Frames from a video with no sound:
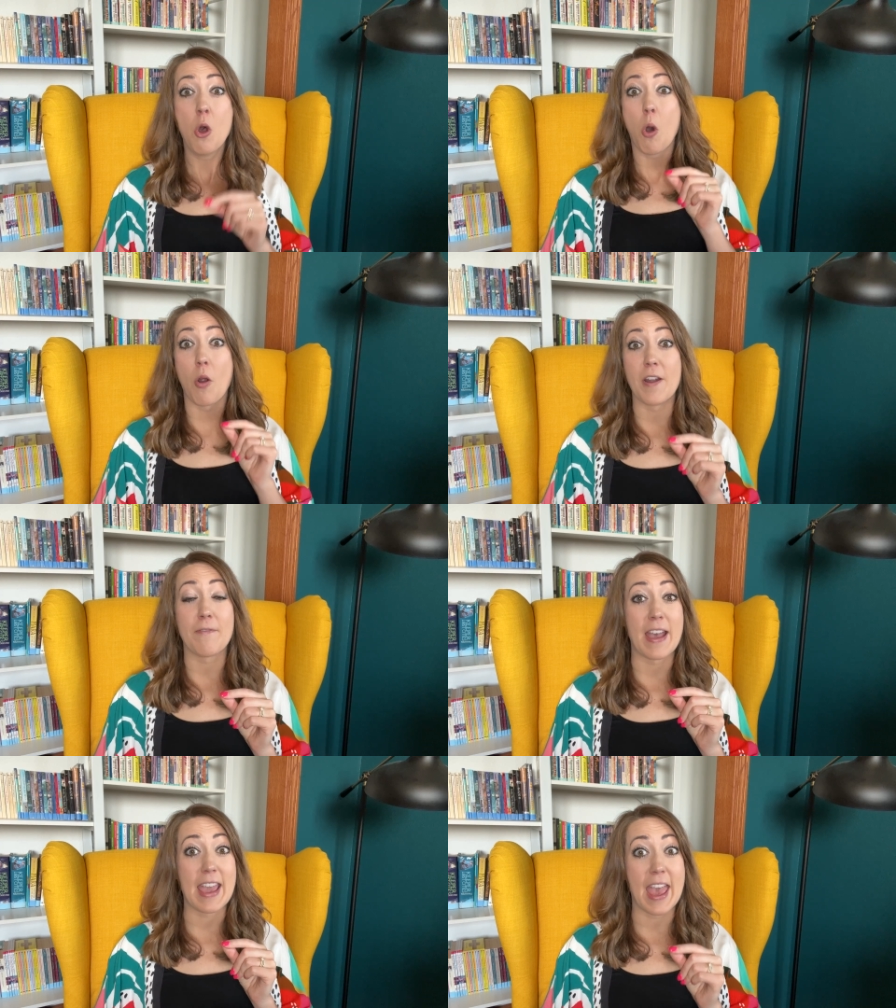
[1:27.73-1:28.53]
Or if
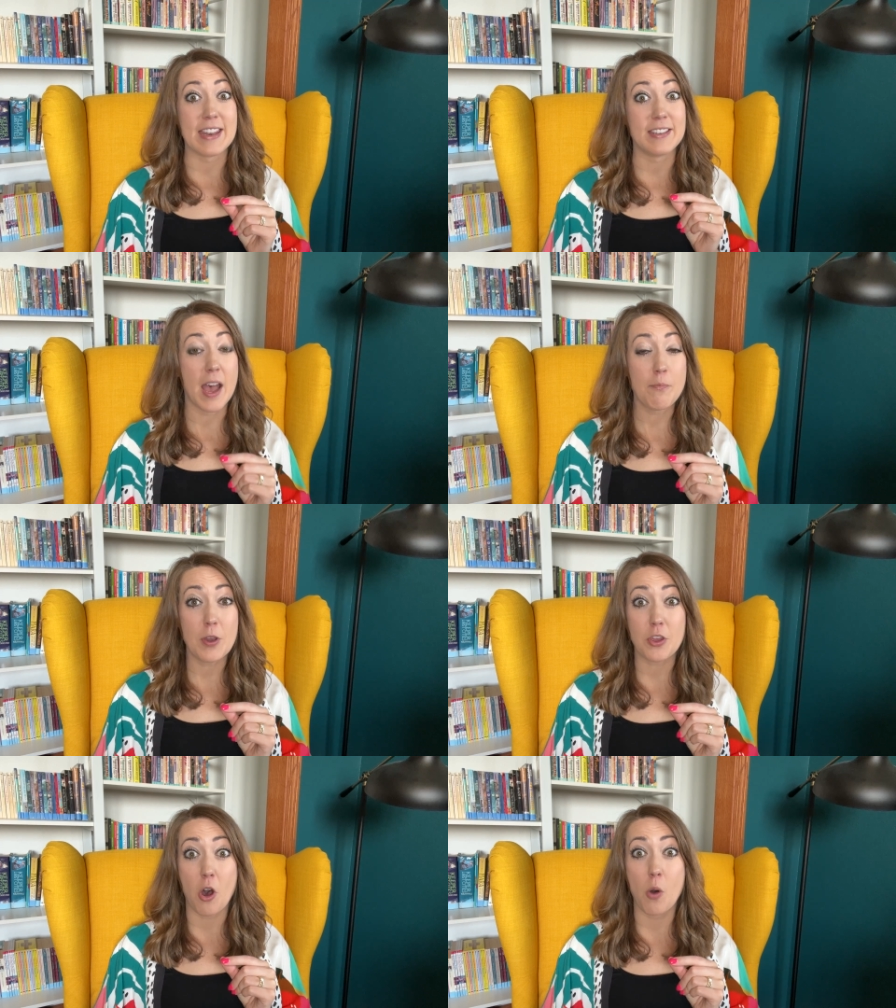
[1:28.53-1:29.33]
I end up
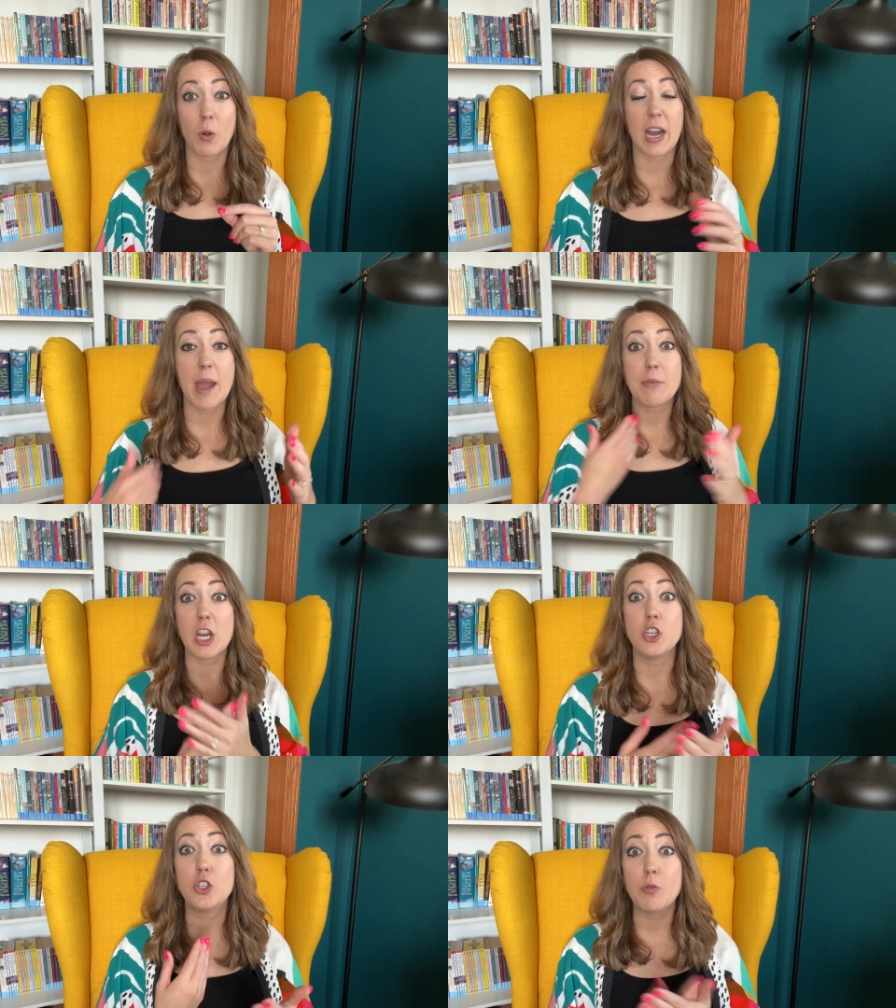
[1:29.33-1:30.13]
with homework, I'm going
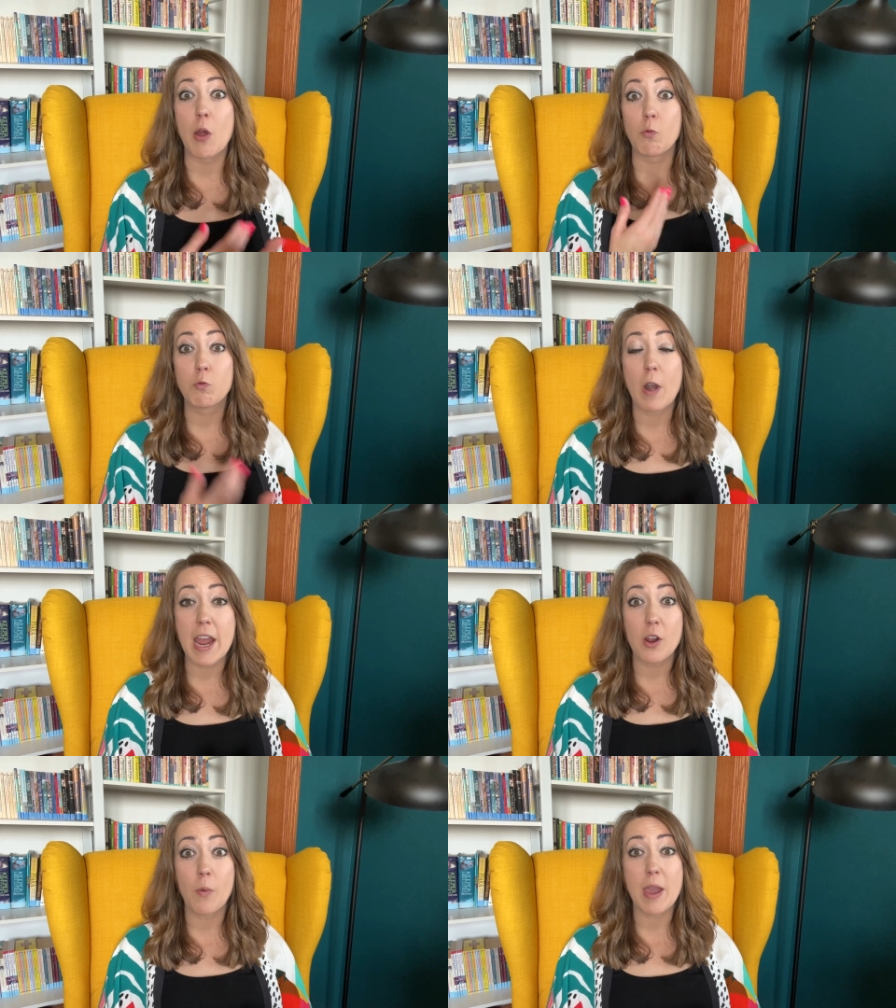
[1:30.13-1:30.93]
to do it
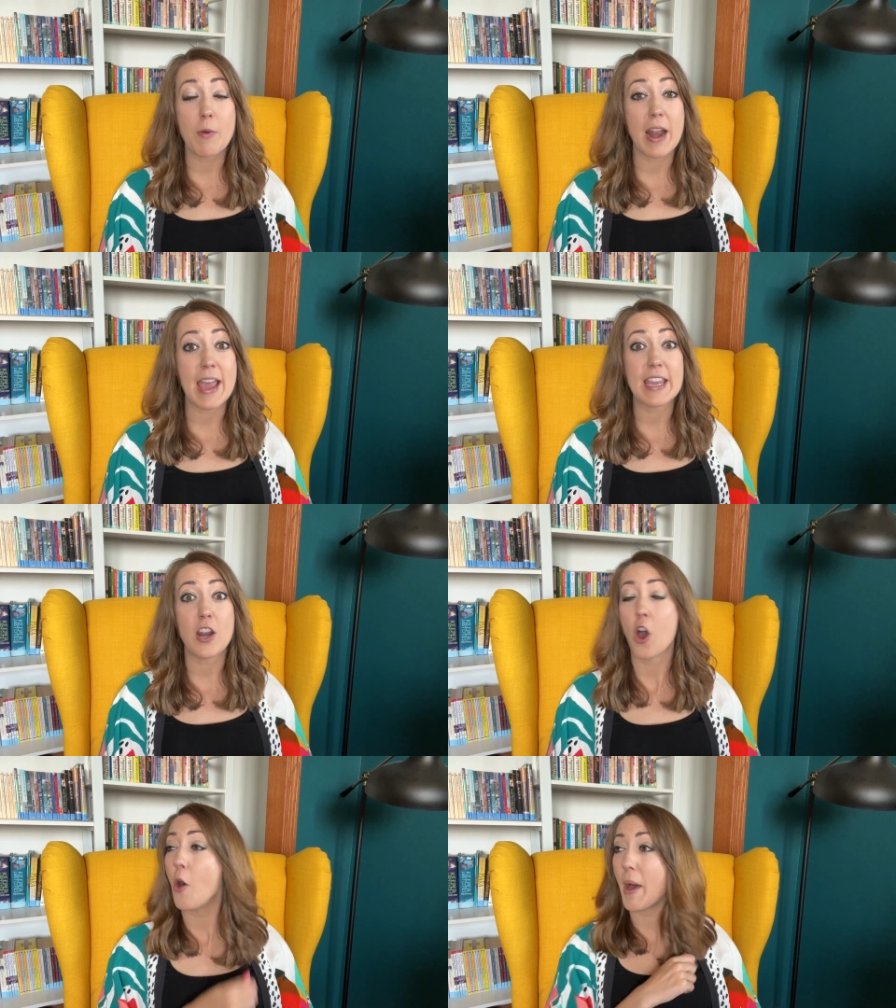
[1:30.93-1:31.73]
right away when I get
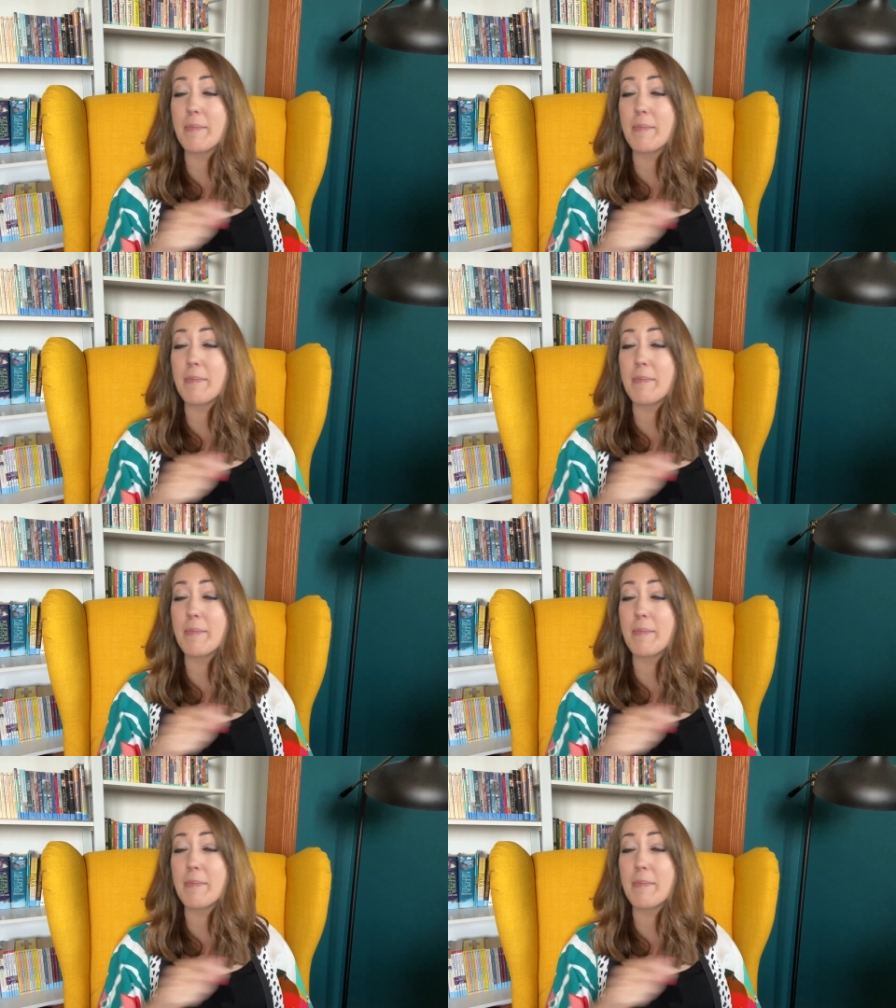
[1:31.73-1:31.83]
home.